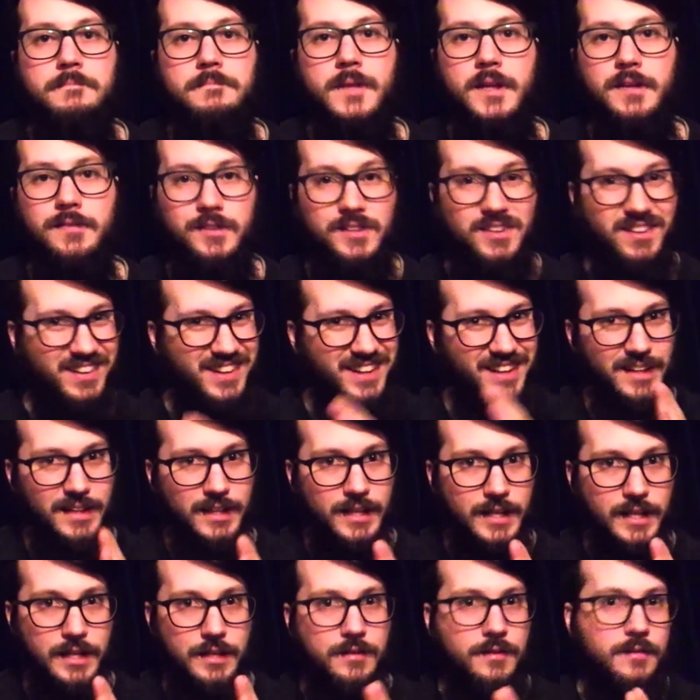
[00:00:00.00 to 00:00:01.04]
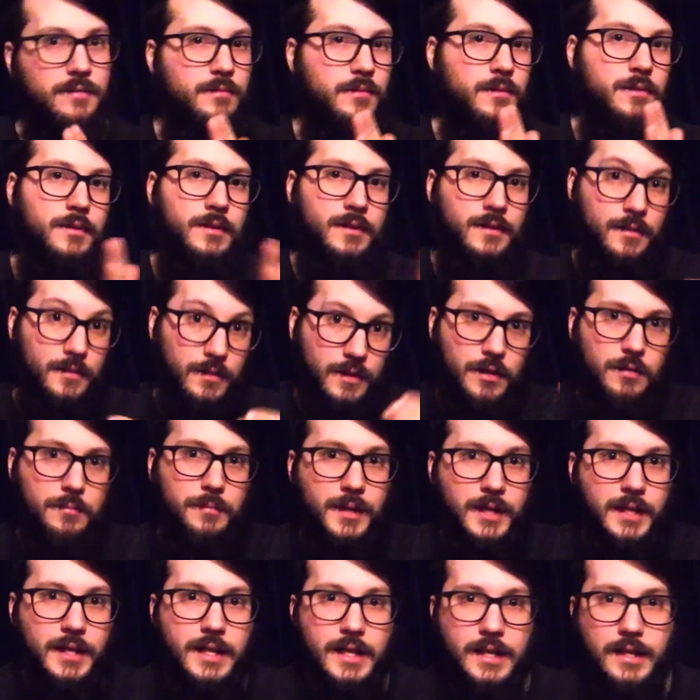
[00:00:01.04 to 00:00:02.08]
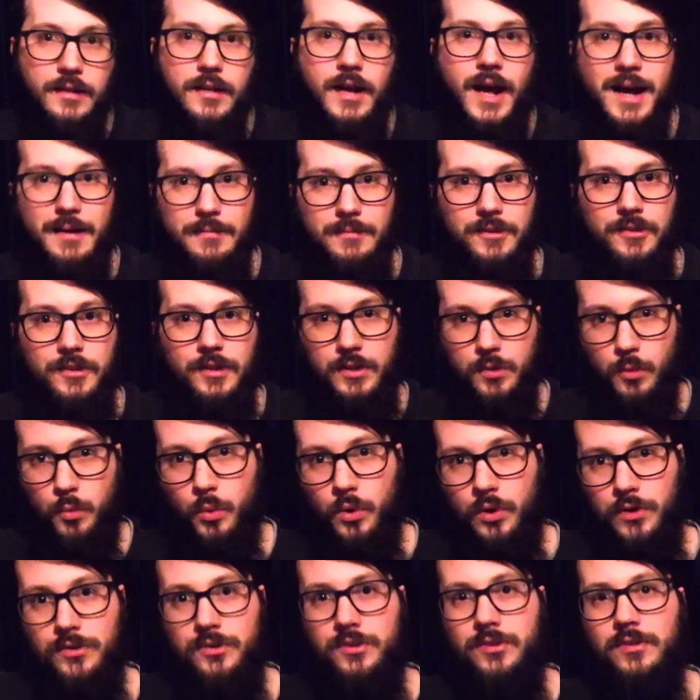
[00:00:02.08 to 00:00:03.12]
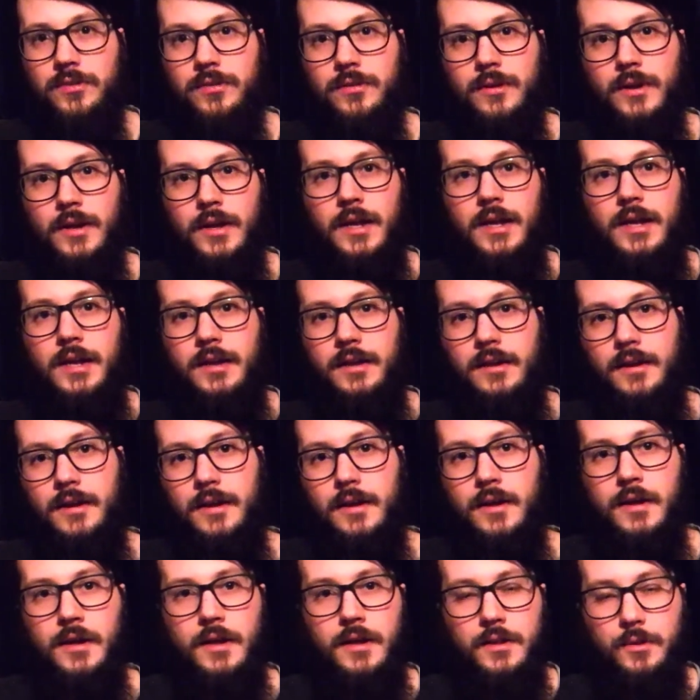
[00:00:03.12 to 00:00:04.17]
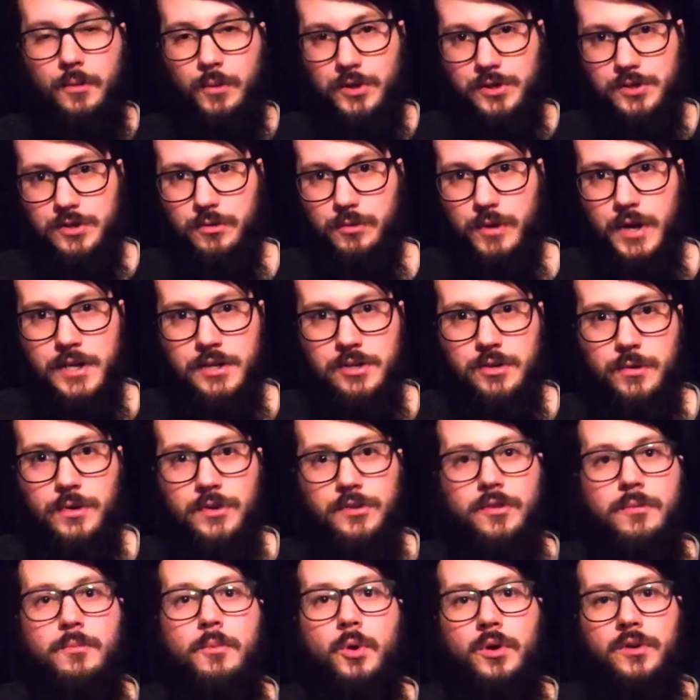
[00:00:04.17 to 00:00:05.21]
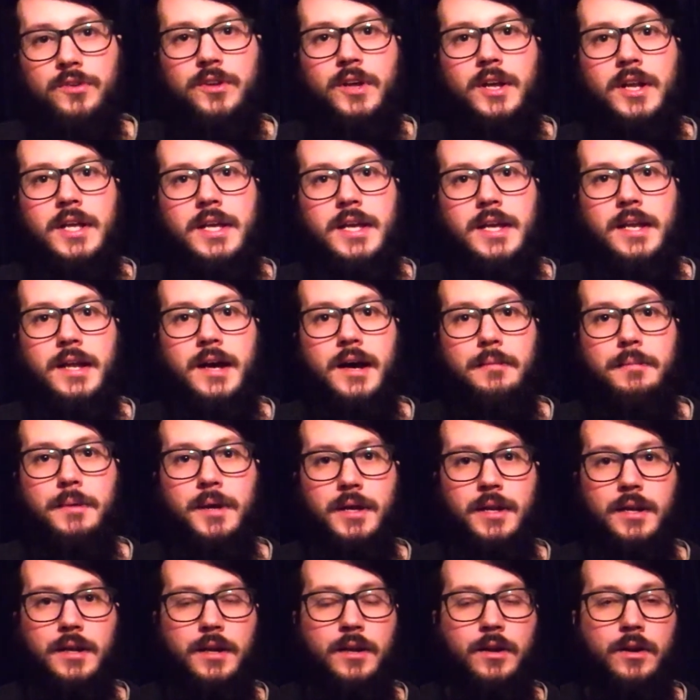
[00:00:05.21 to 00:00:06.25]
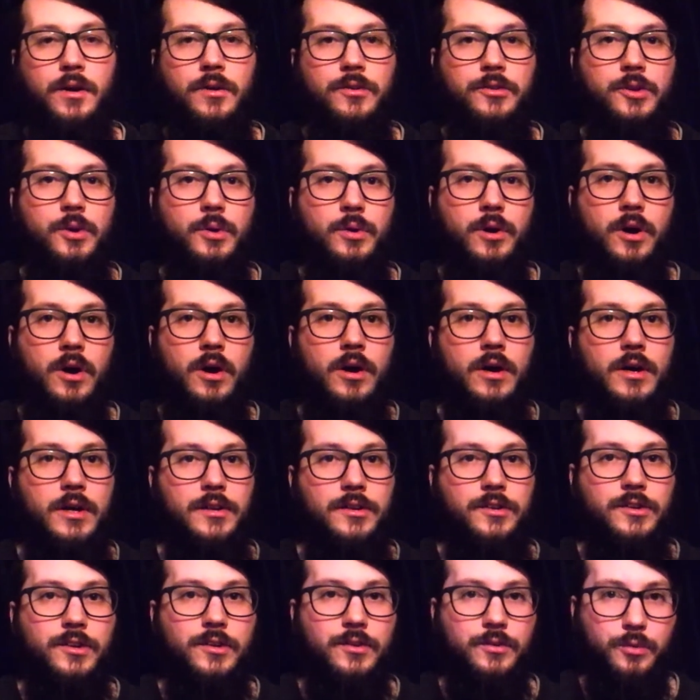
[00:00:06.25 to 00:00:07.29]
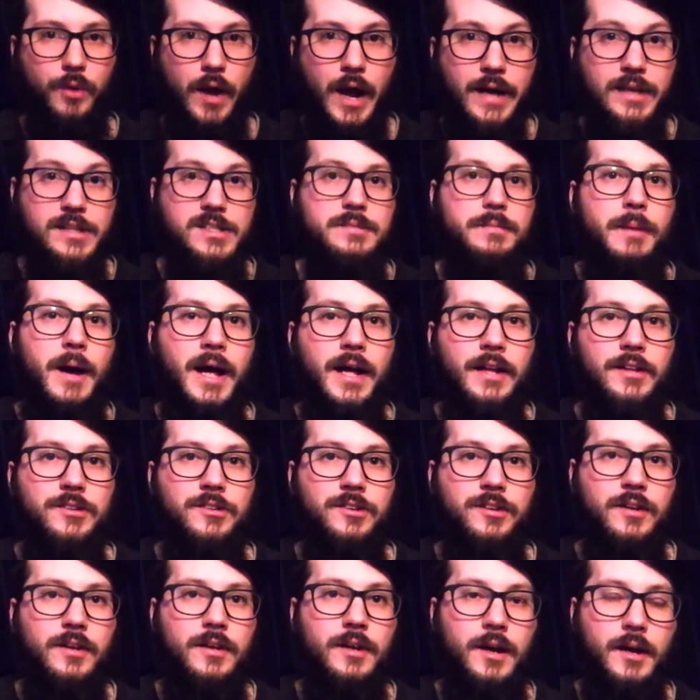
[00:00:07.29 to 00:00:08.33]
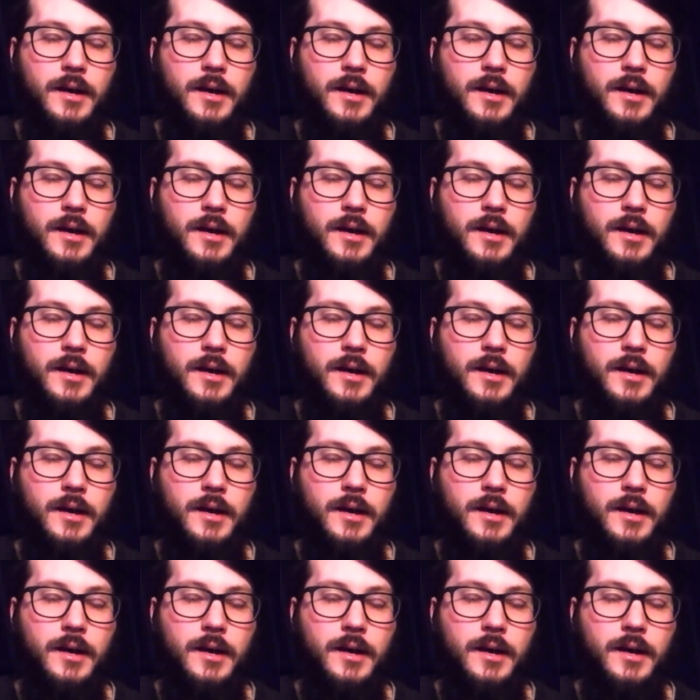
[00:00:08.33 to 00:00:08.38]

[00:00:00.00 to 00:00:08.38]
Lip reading: If it's a little lean, a little bit of heat, obviously the worse your ratio is, the more it's going to heat up. And it can also cause dry spots.